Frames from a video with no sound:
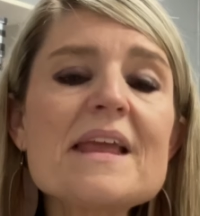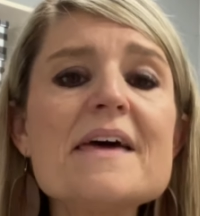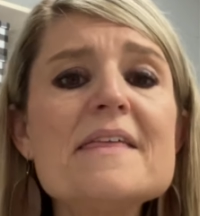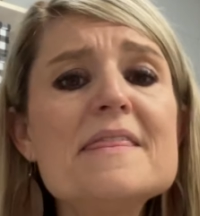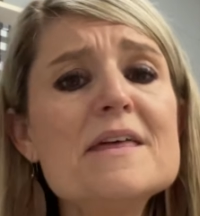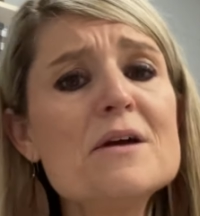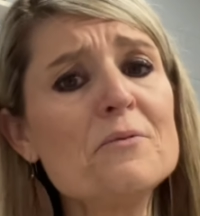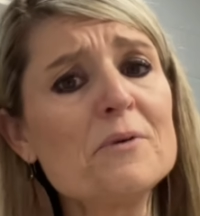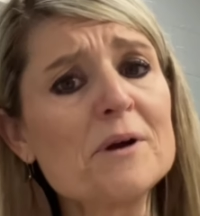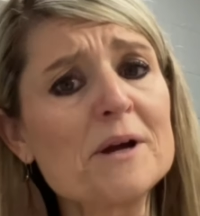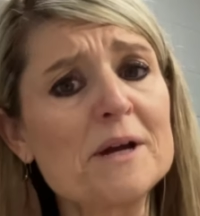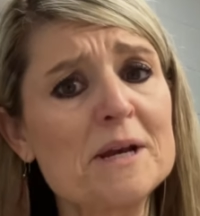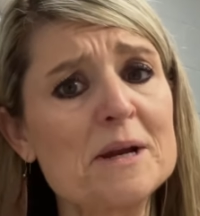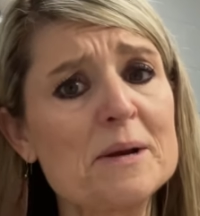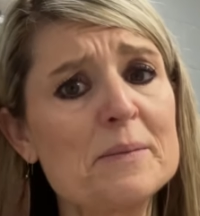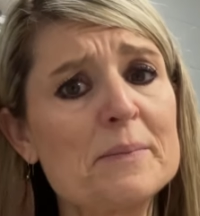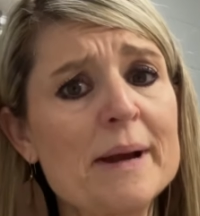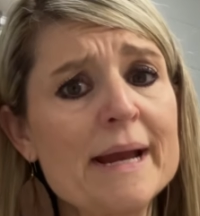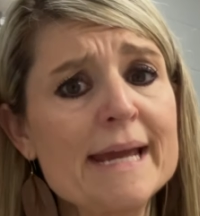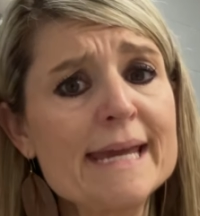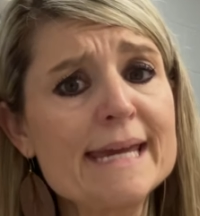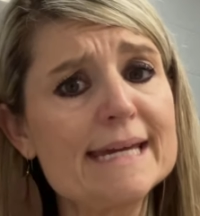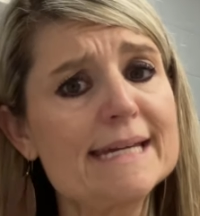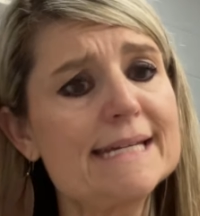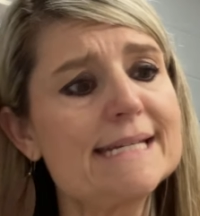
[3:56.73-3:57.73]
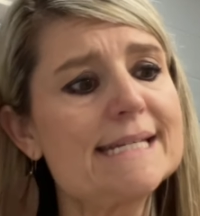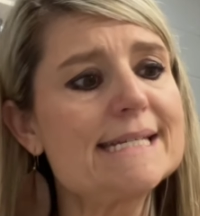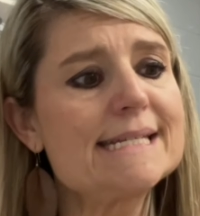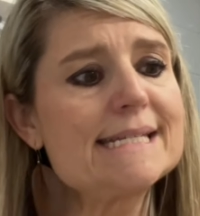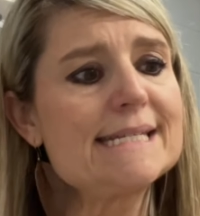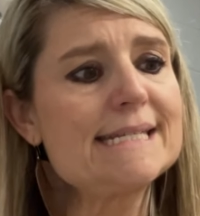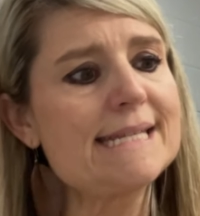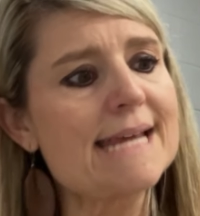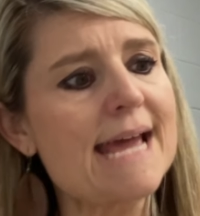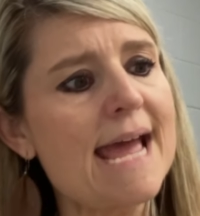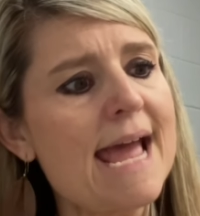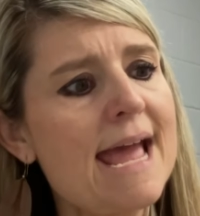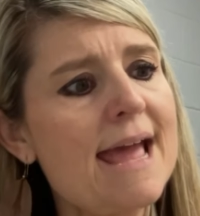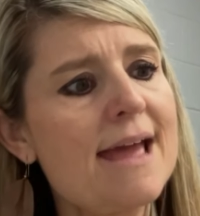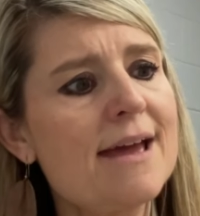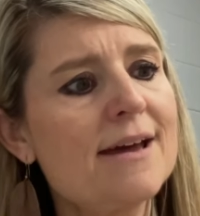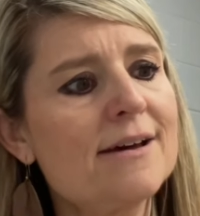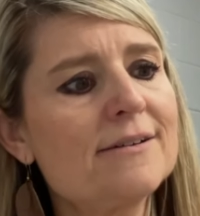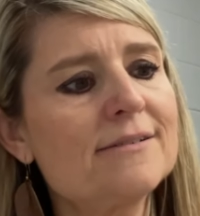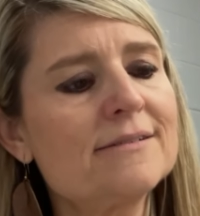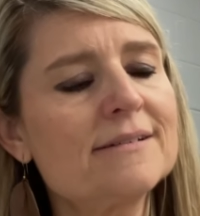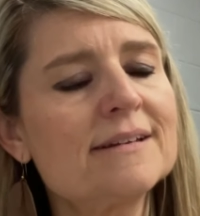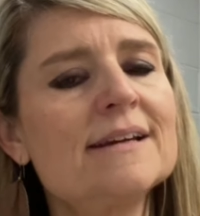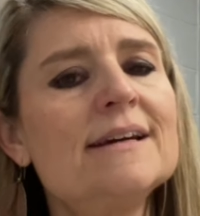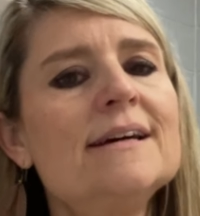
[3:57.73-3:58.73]
Then we're going to break it
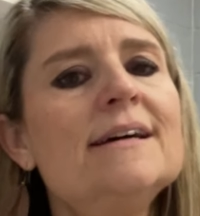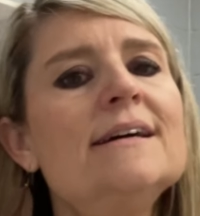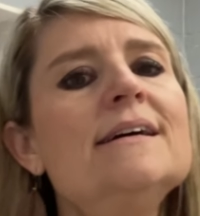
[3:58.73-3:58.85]
down.